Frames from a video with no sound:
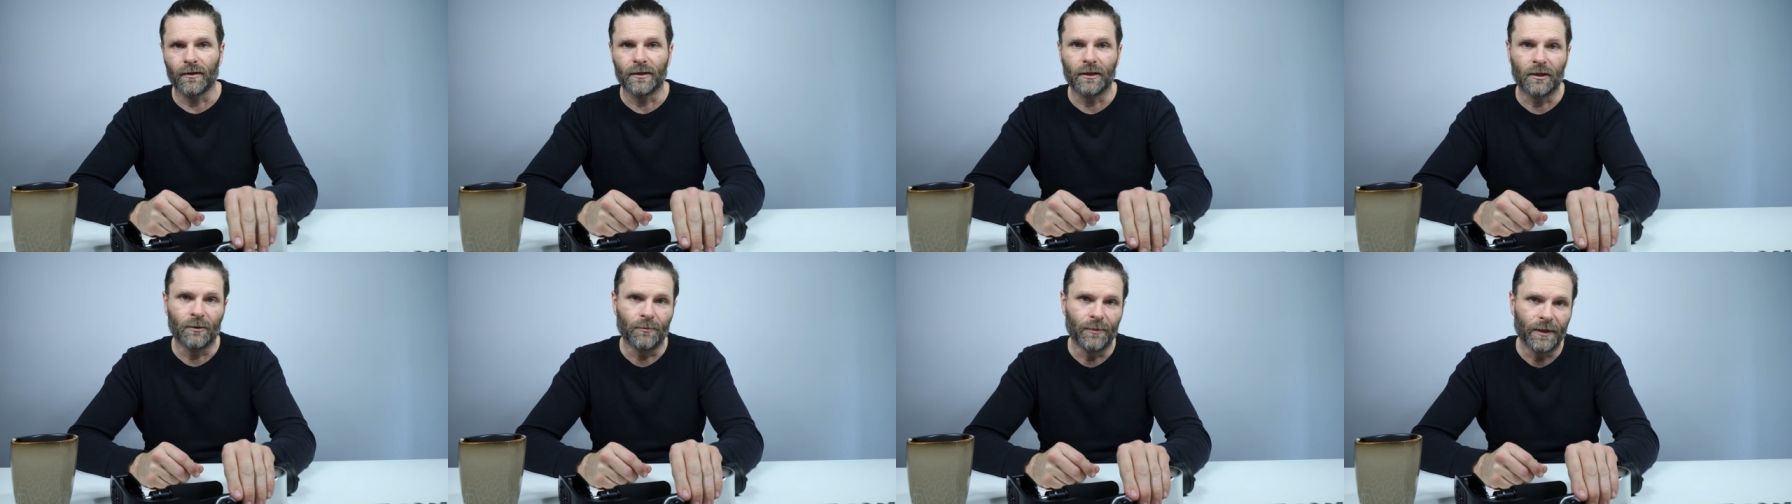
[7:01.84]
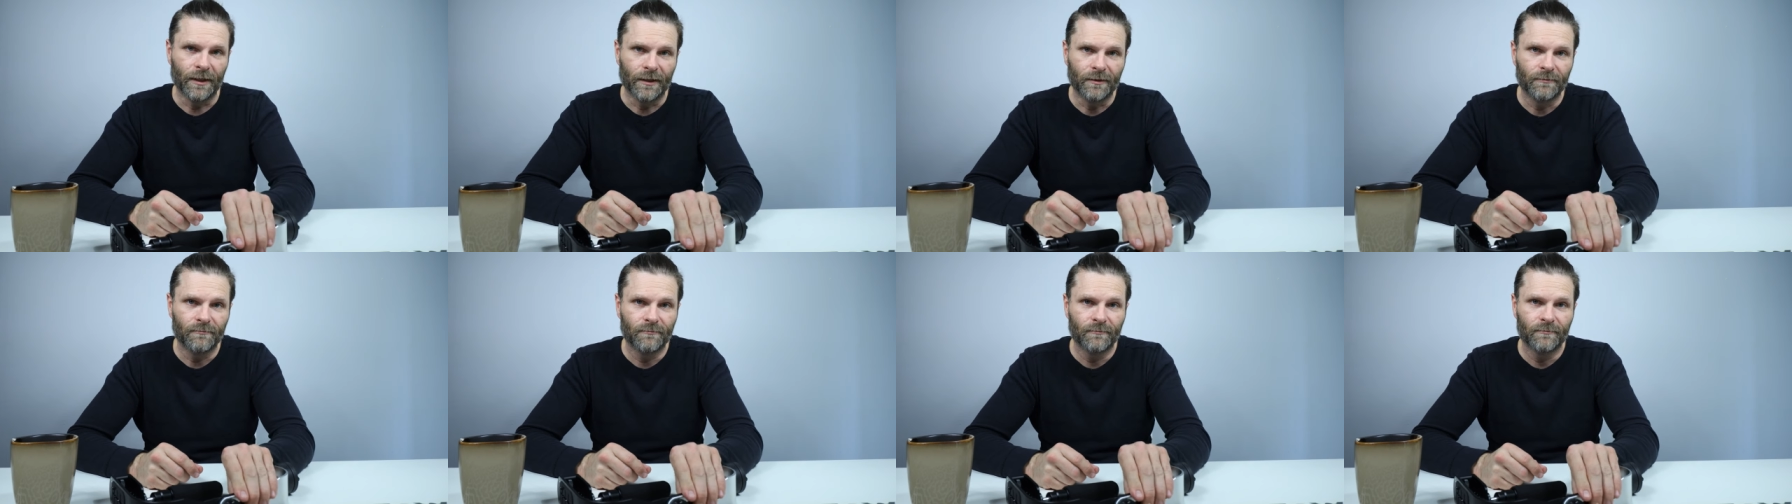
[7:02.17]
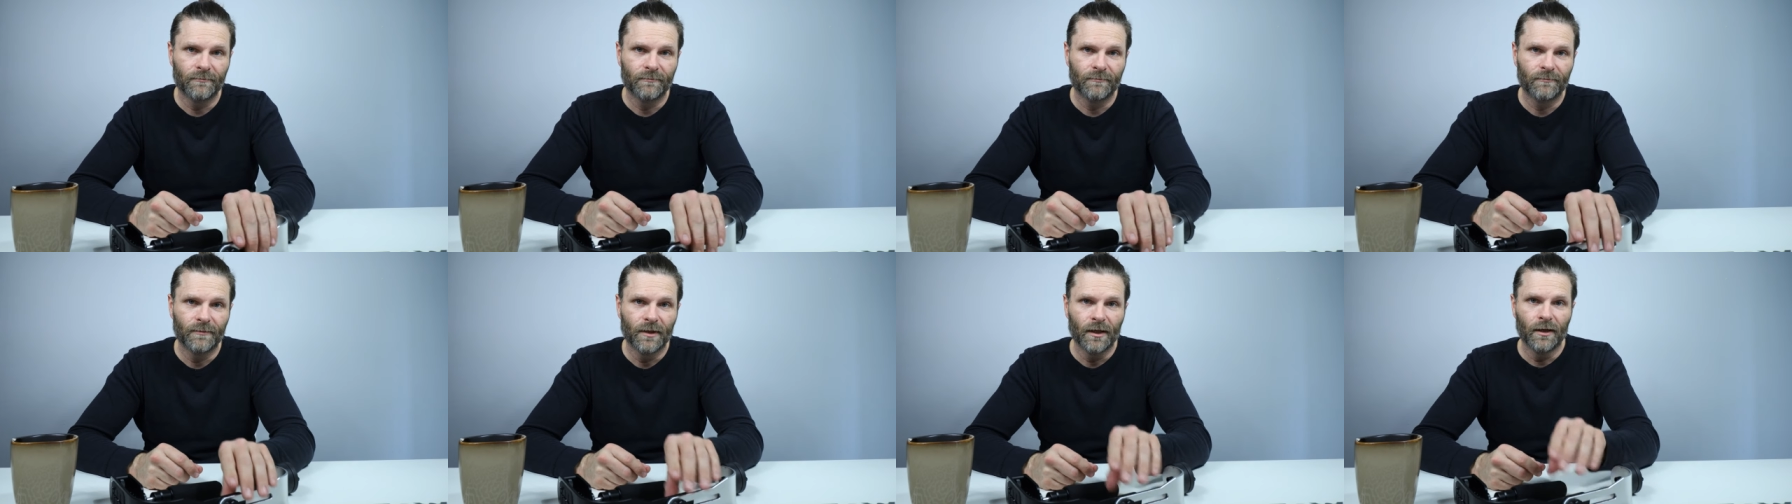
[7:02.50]
a little bit,
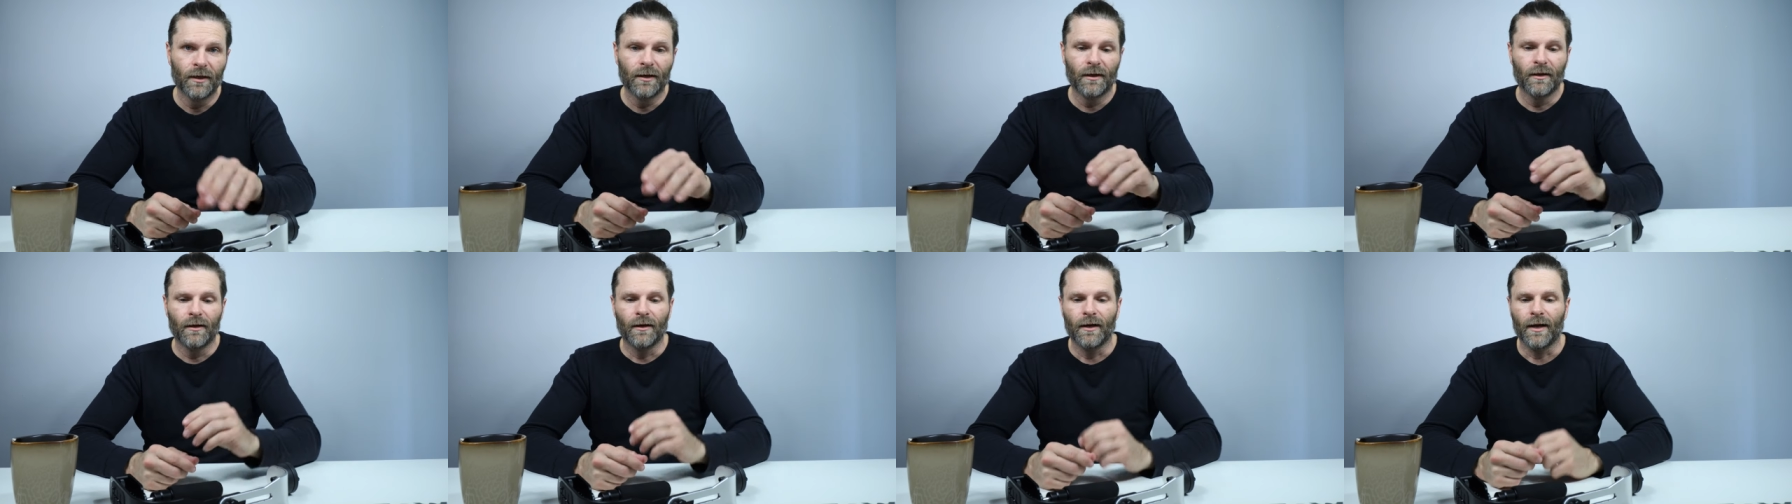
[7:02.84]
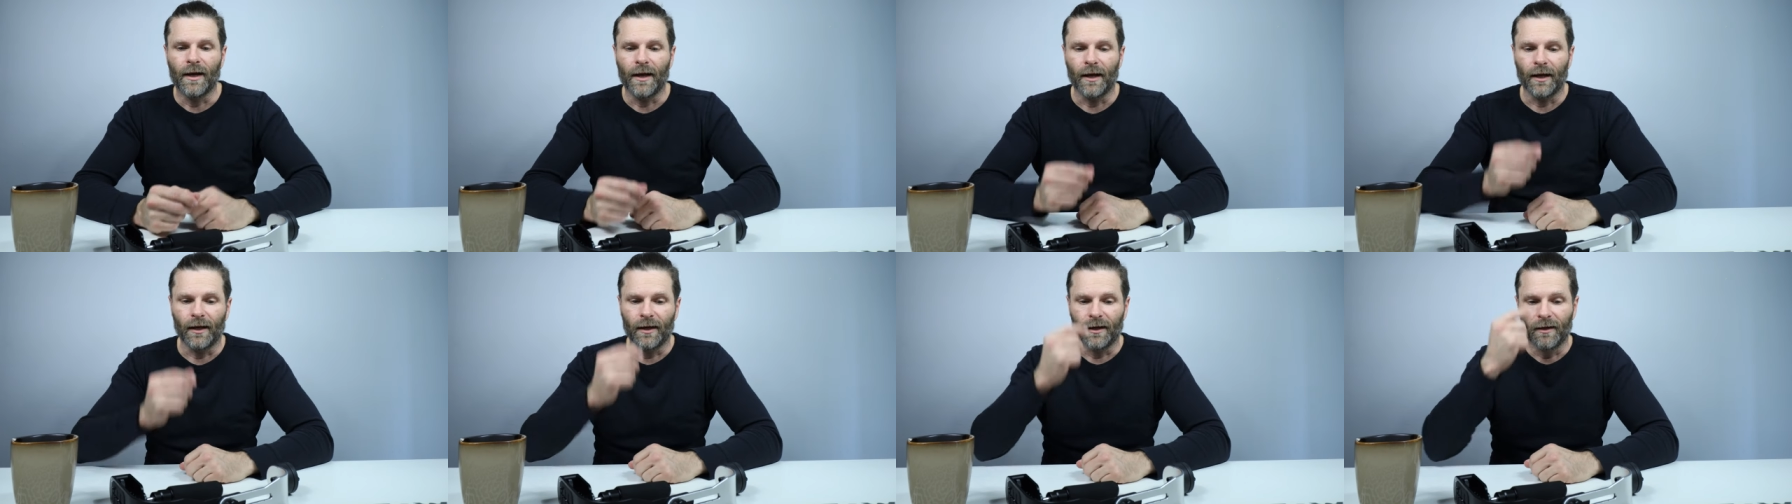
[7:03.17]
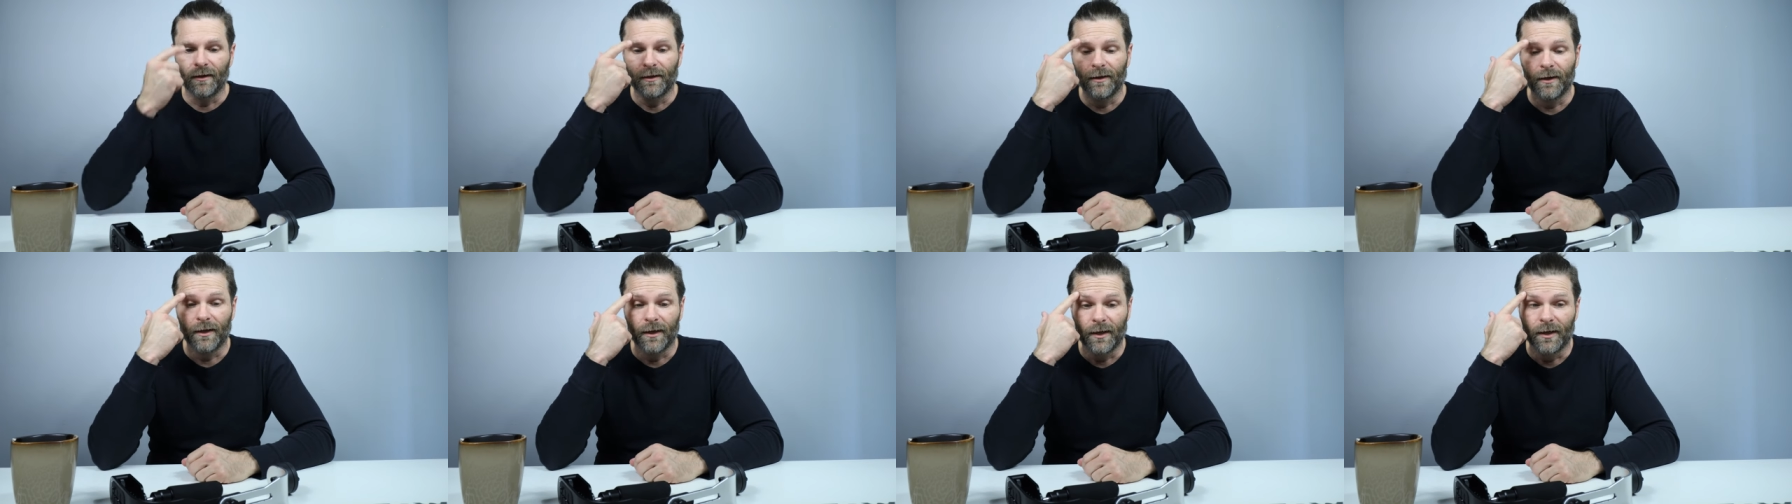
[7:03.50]

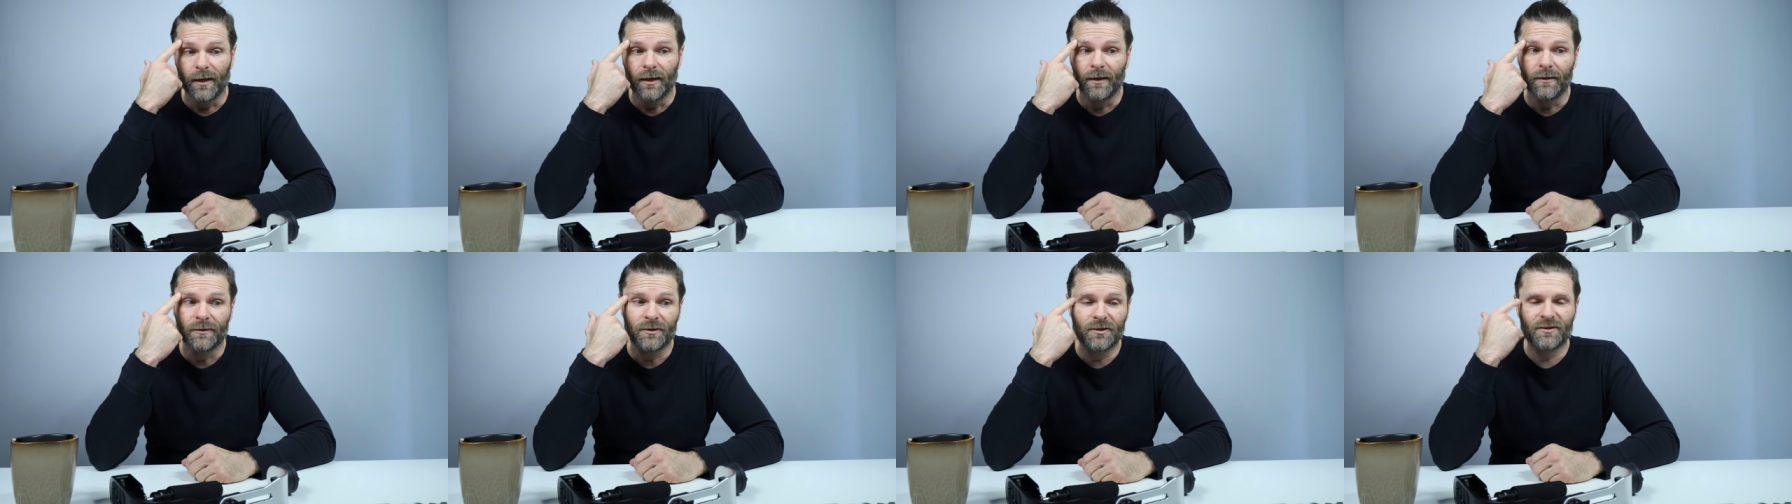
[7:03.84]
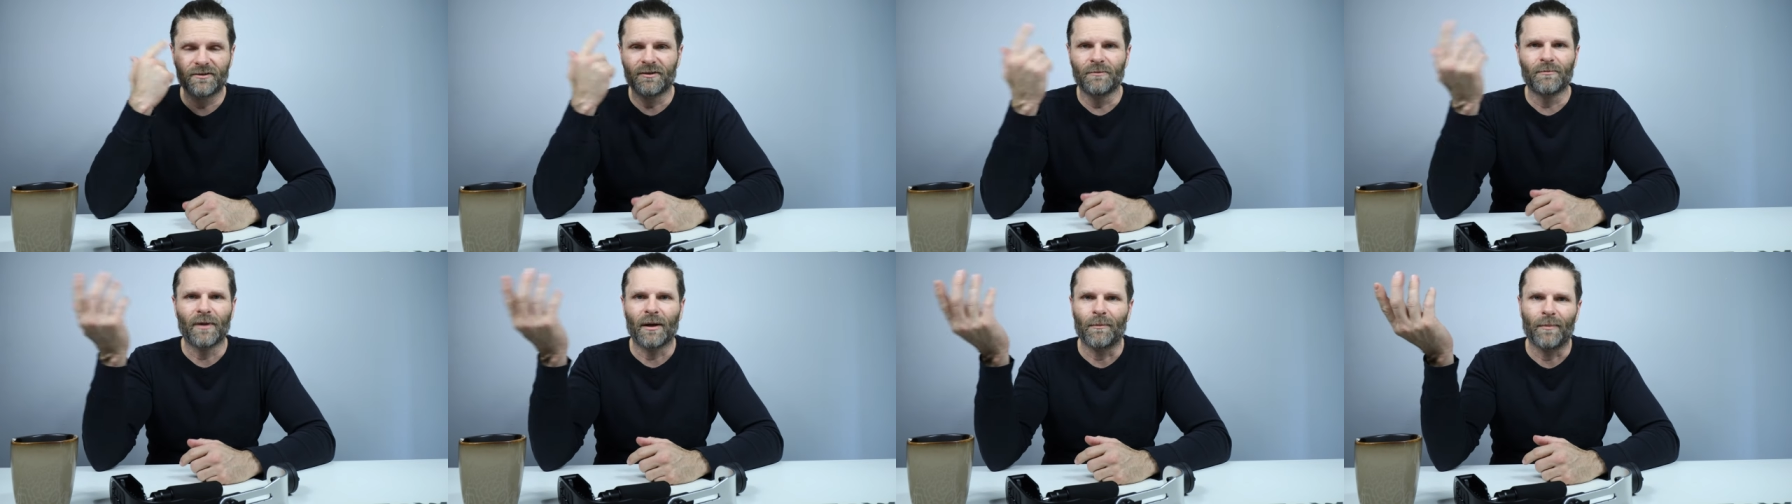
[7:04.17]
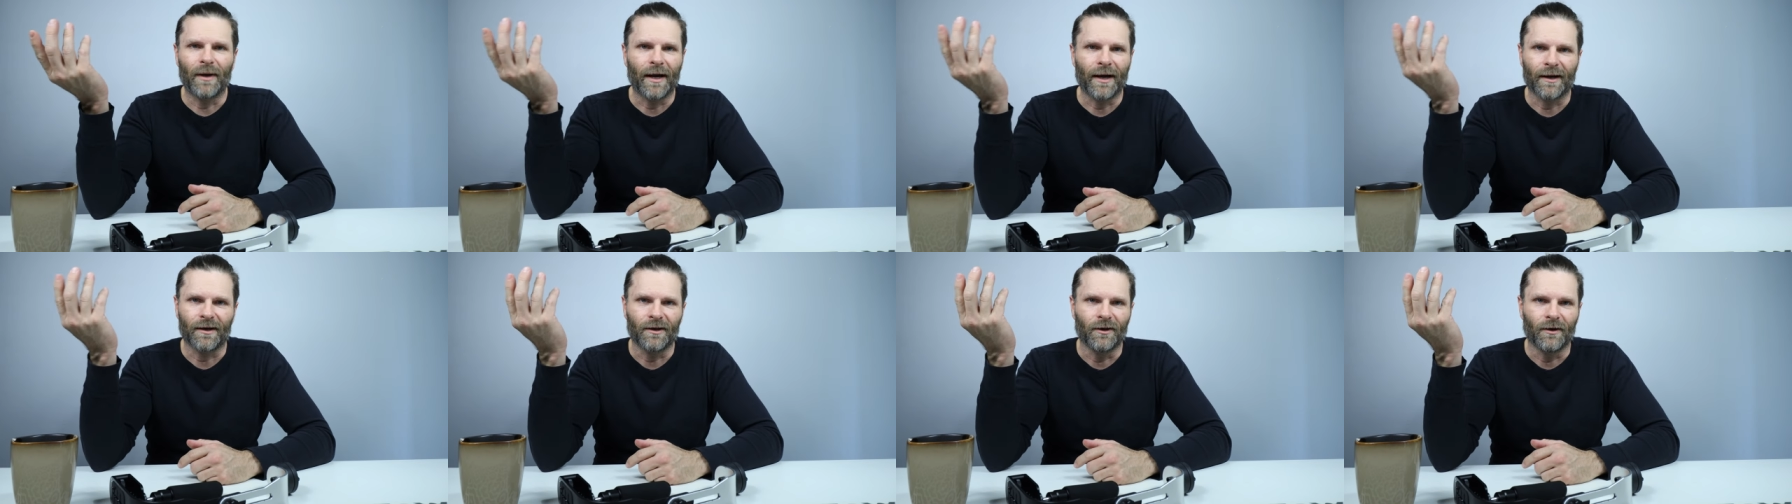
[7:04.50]
and just in my
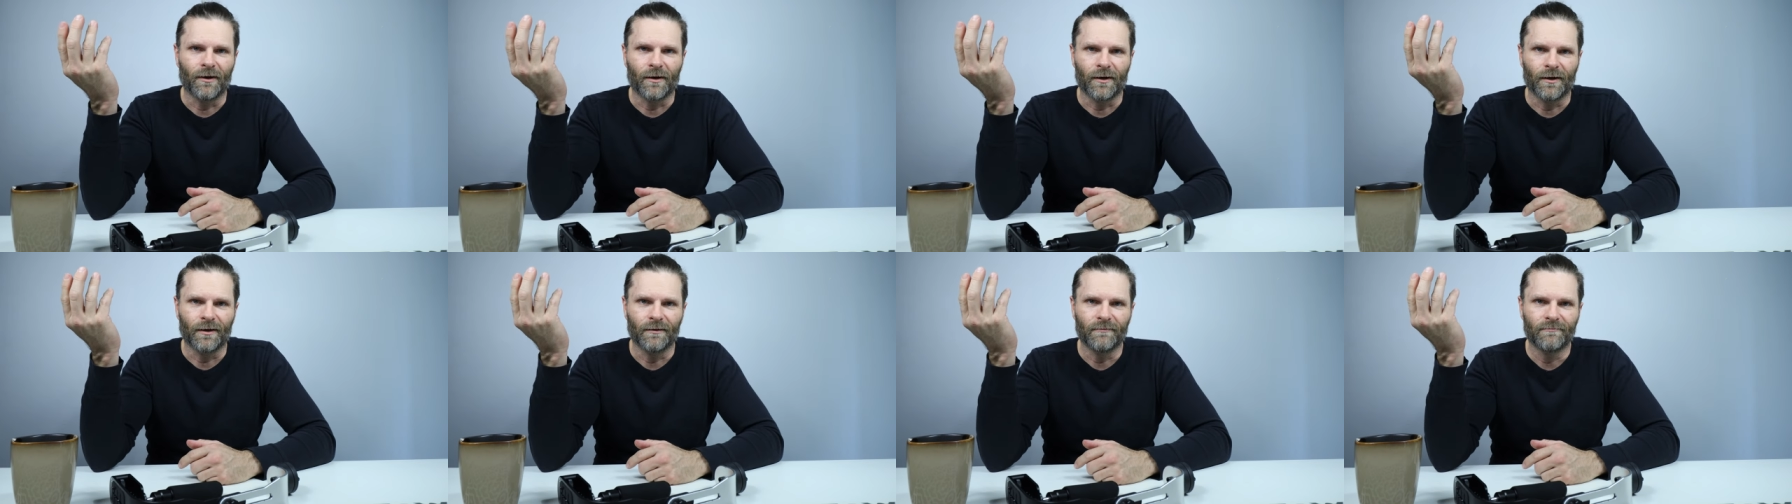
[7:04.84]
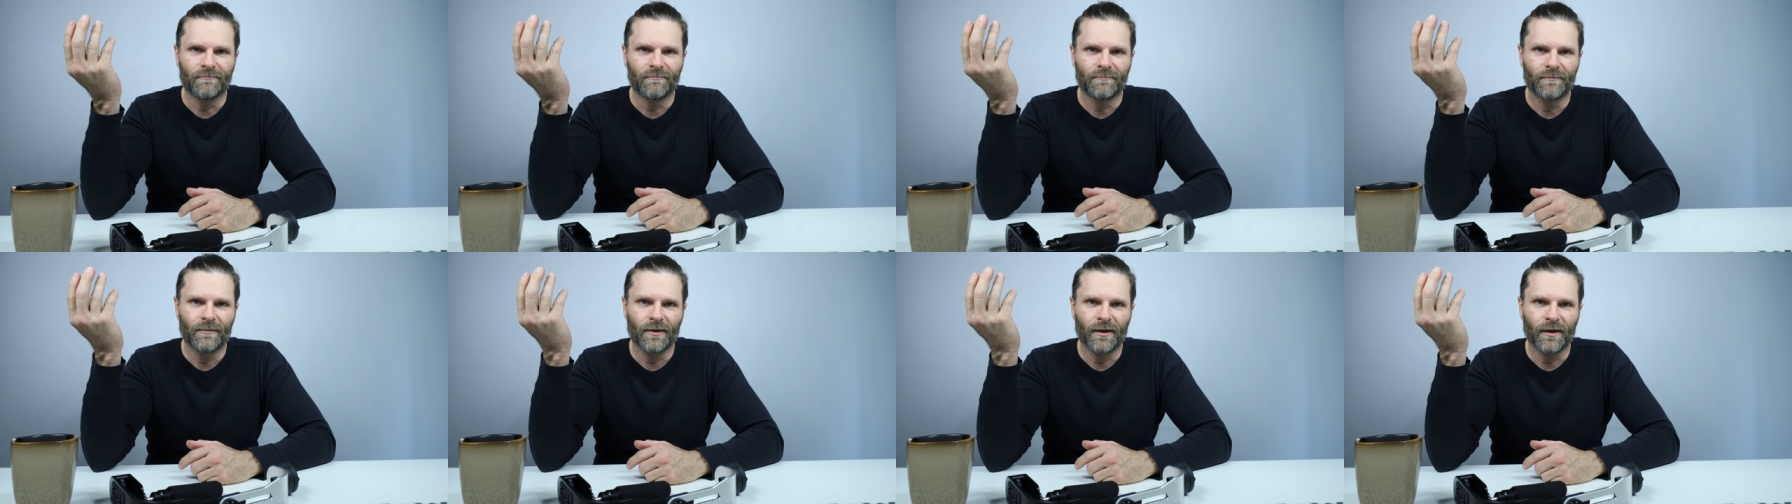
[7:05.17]
backyard.